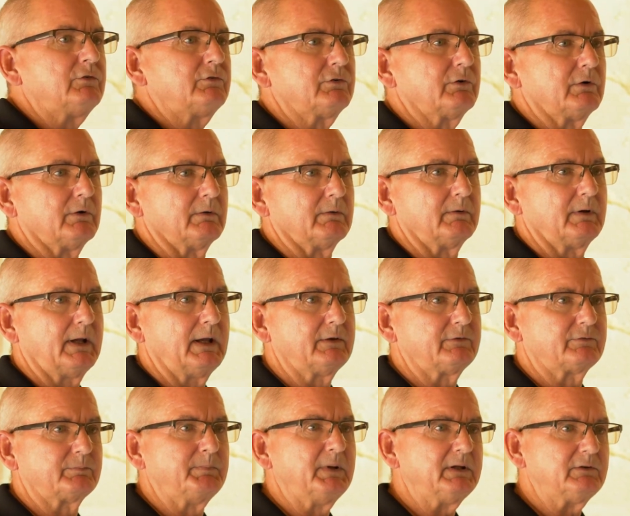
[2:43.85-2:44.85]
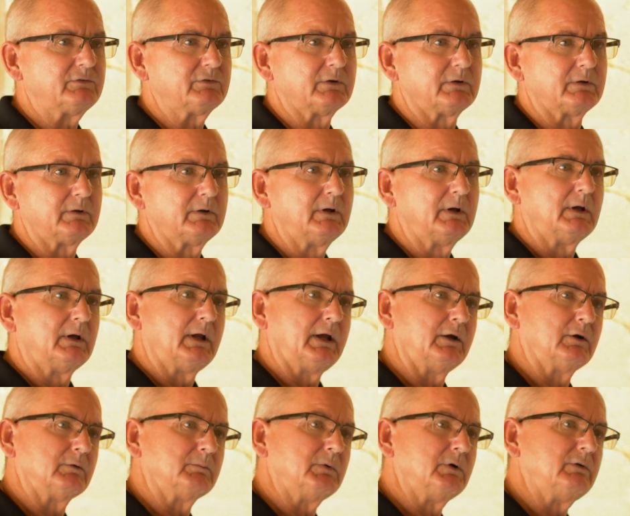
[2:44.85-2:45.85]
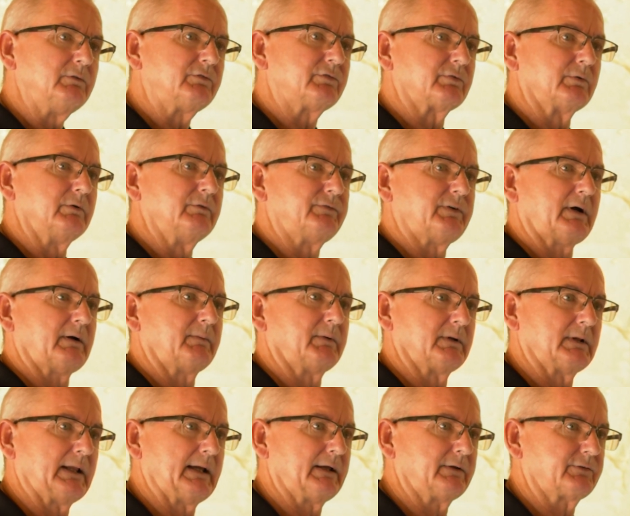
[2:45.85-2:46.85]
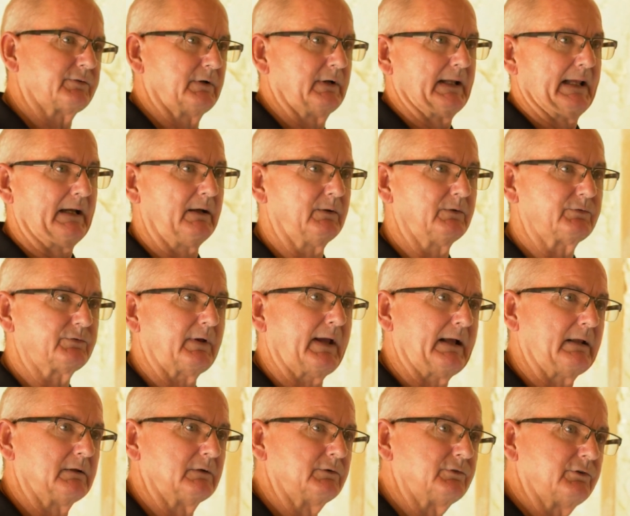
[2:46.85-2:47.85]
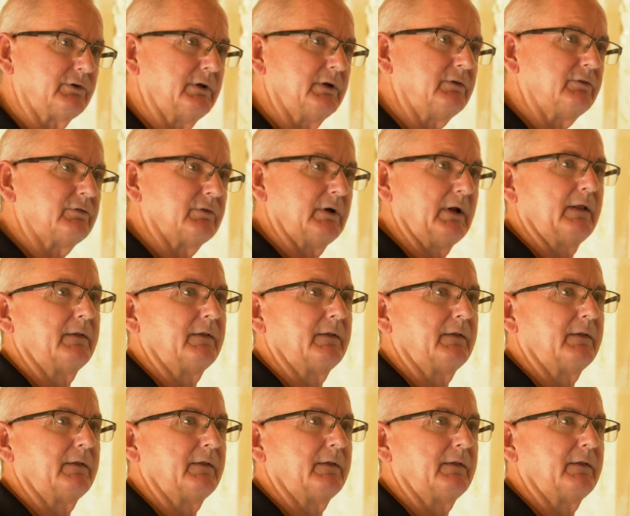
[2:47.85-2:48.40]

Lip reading: Sure. As mentioned, air moves through fiberglass and allows allergens and